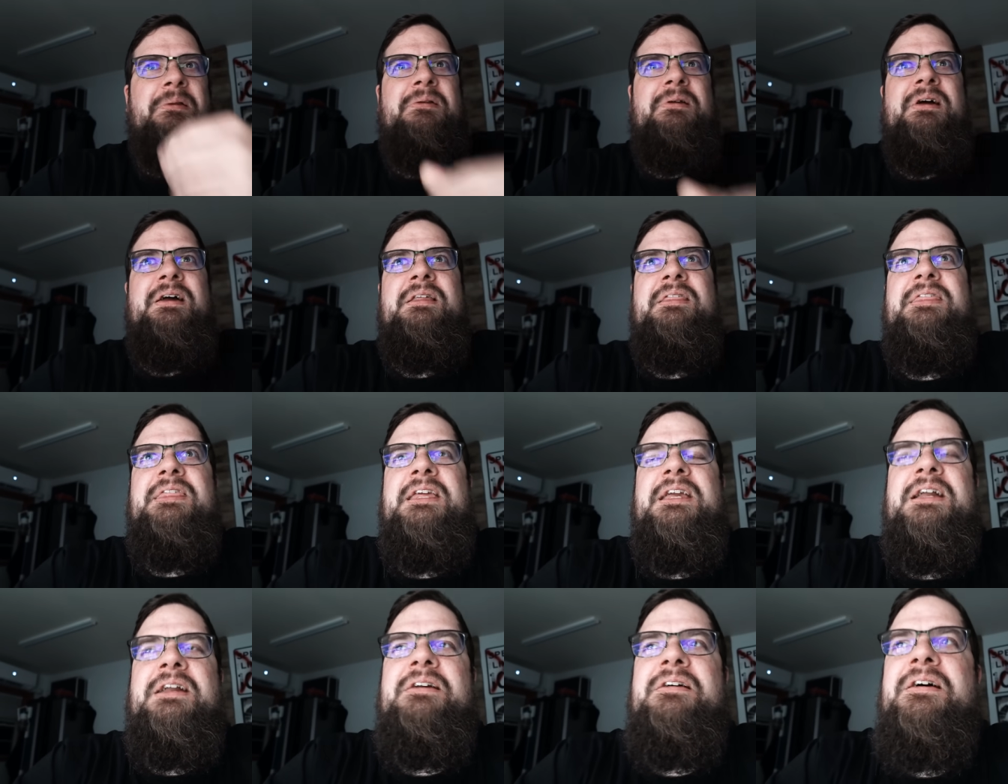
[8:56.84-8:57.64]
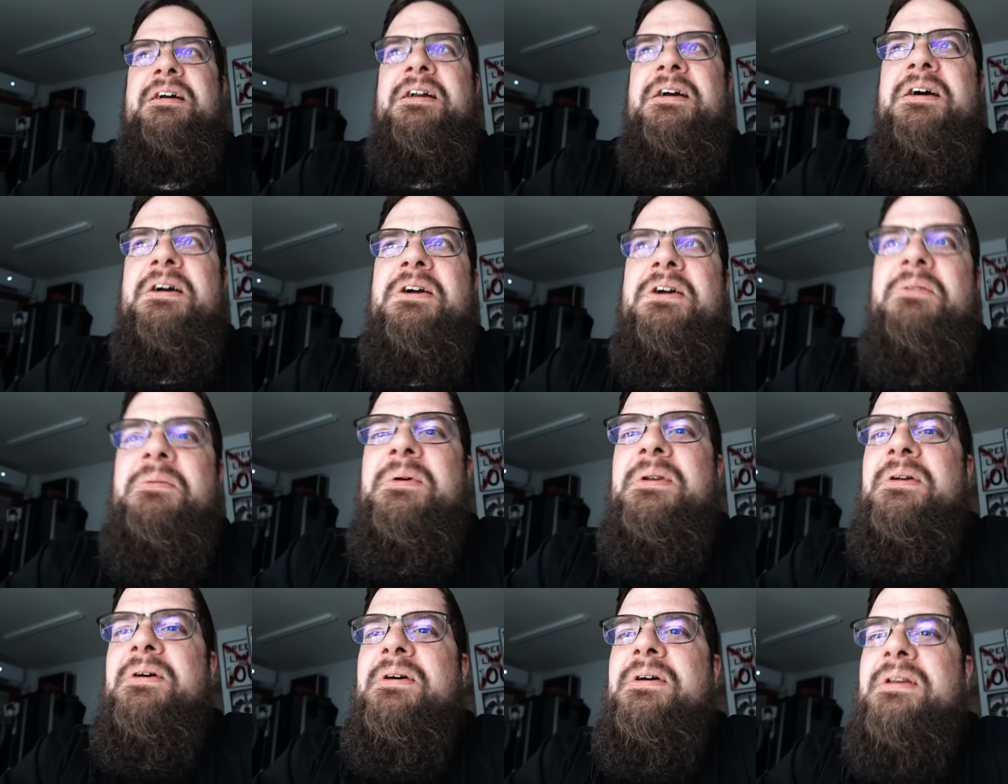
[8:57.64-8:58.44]
I think I got
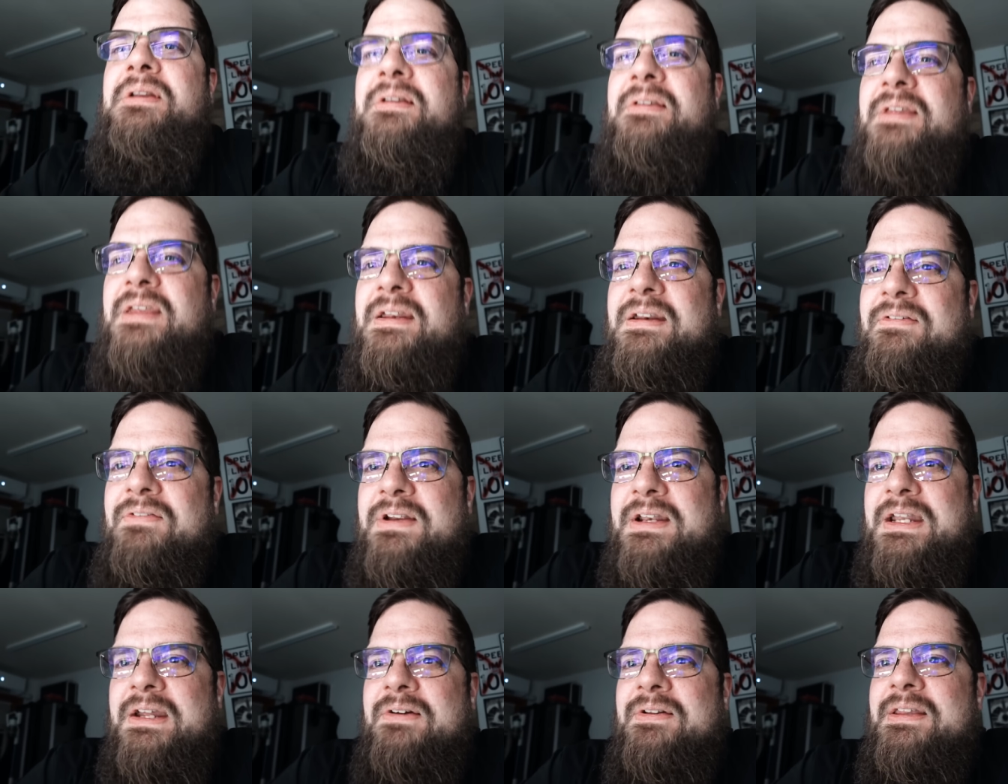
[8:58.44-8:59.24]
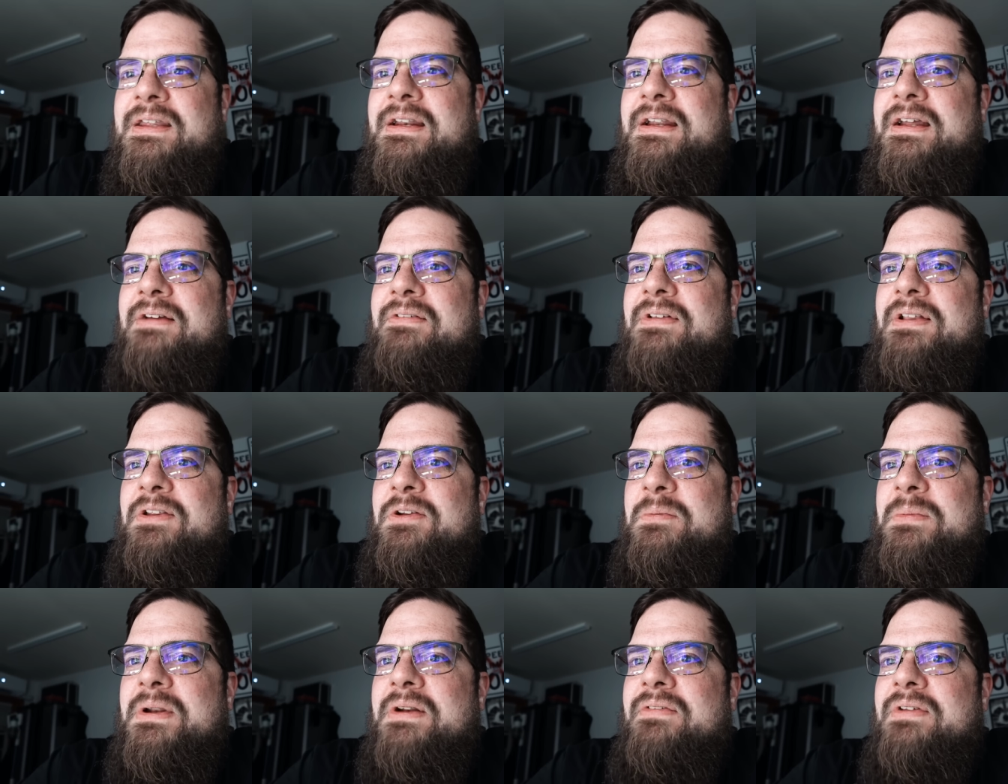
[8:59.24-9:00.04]
going on. And, and every now and then I have a
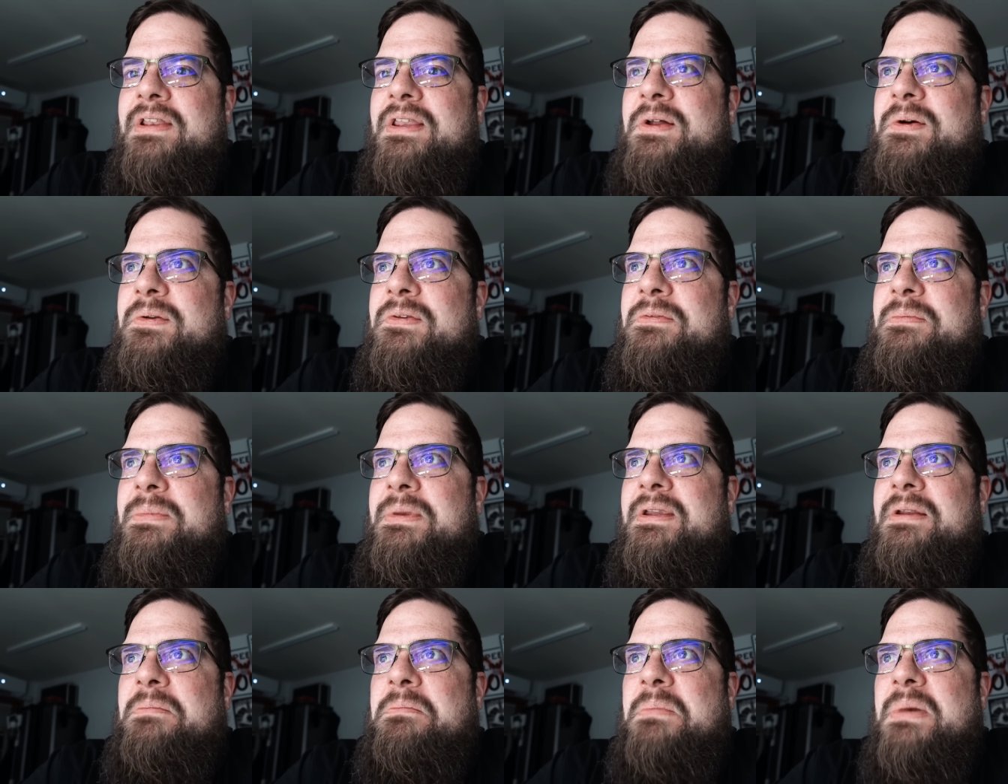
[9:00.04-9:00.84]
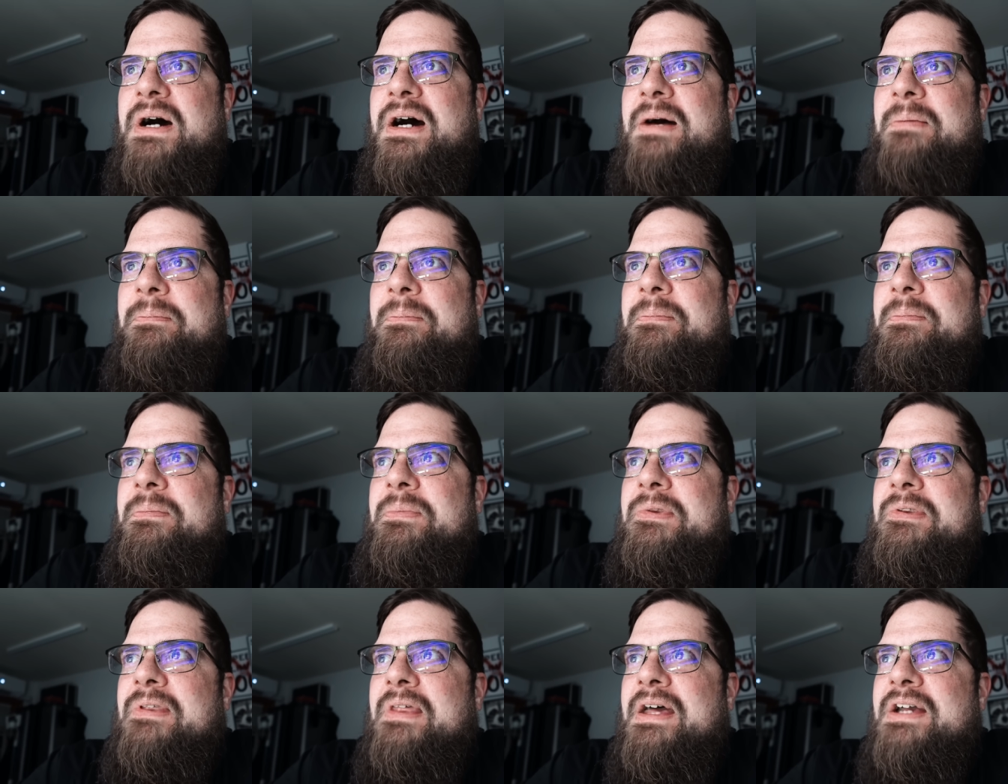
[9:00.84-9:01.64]
little bit of a low speed pop
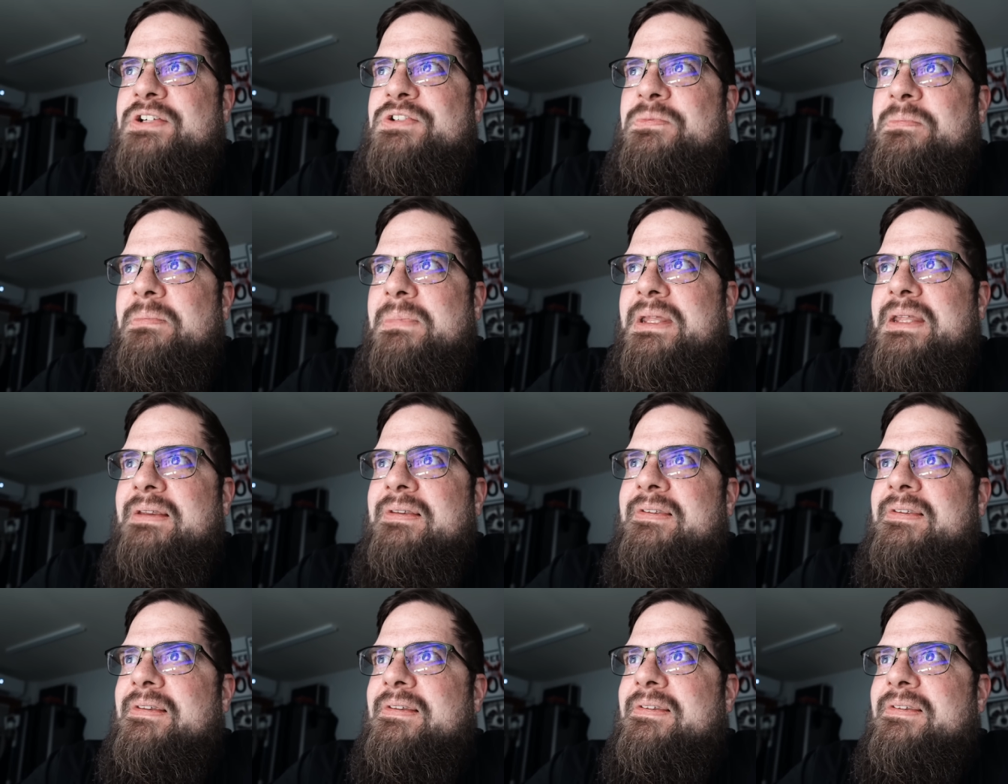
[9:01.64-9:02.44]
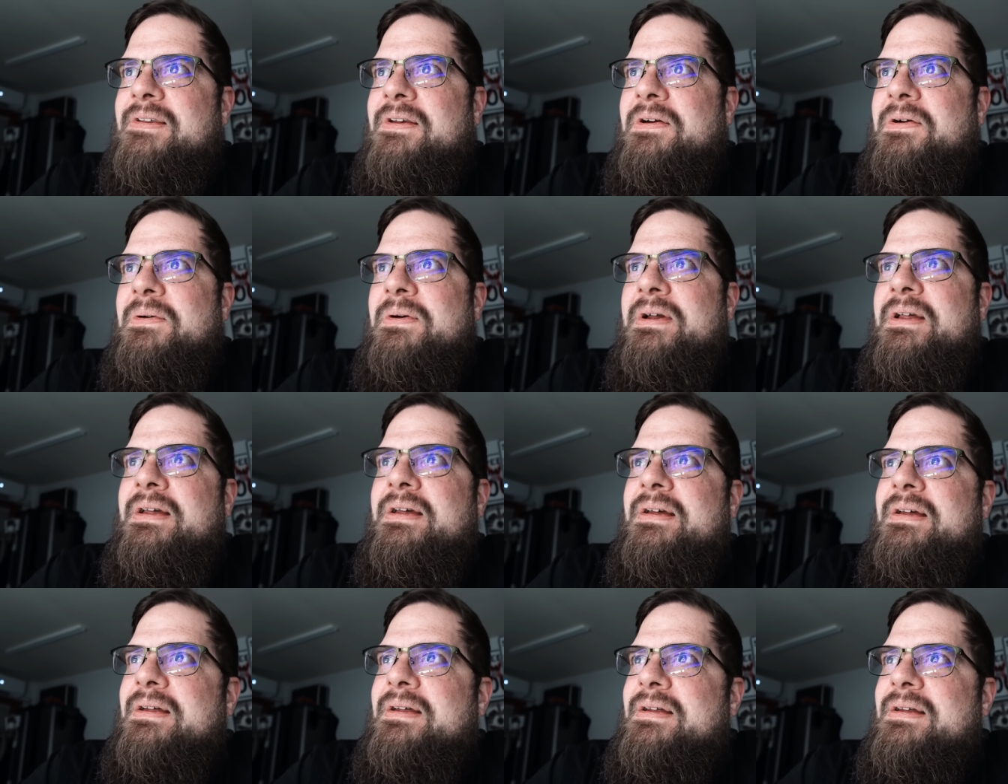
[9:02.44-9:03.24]
slash miss. So
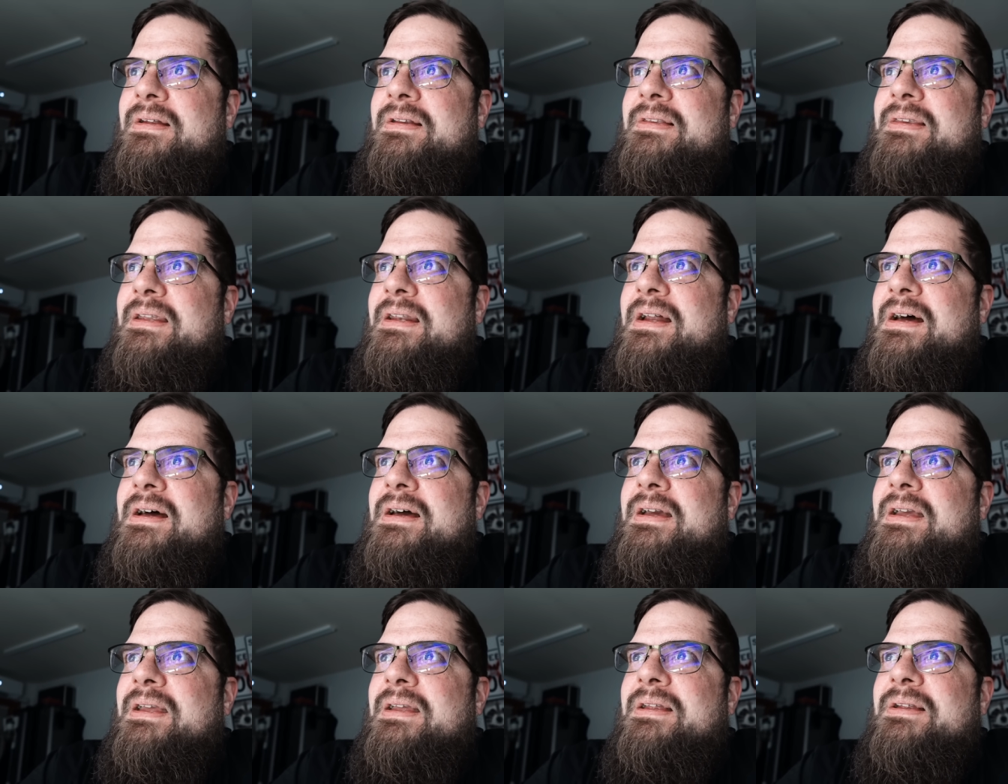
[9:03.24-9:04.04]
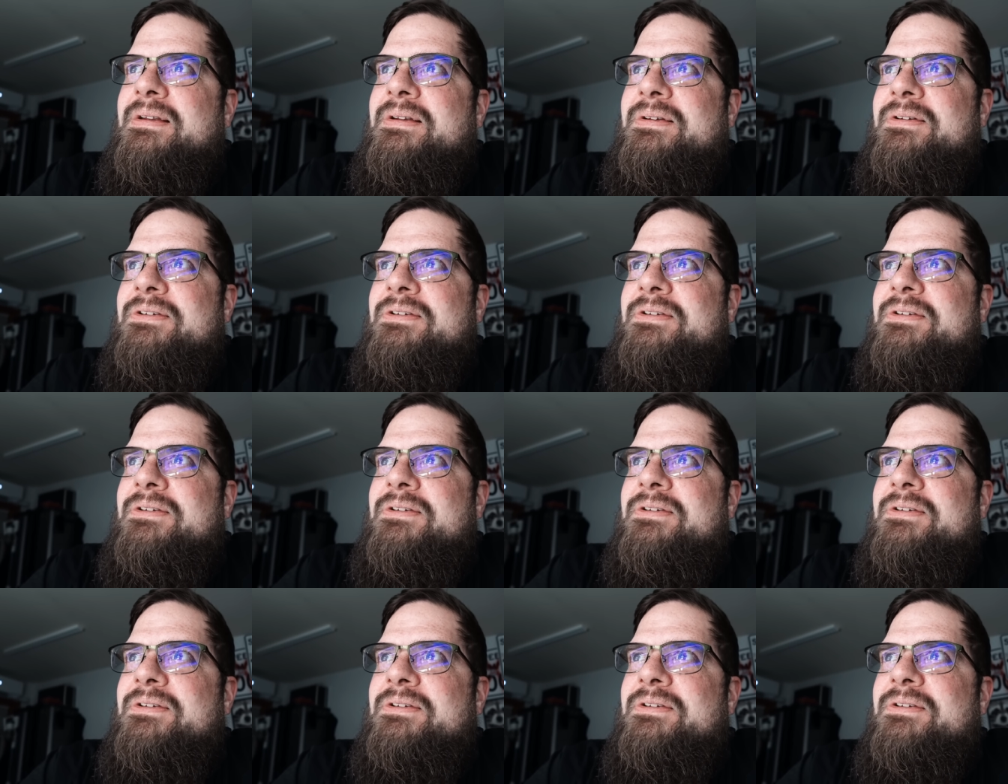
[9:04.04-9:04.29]
did I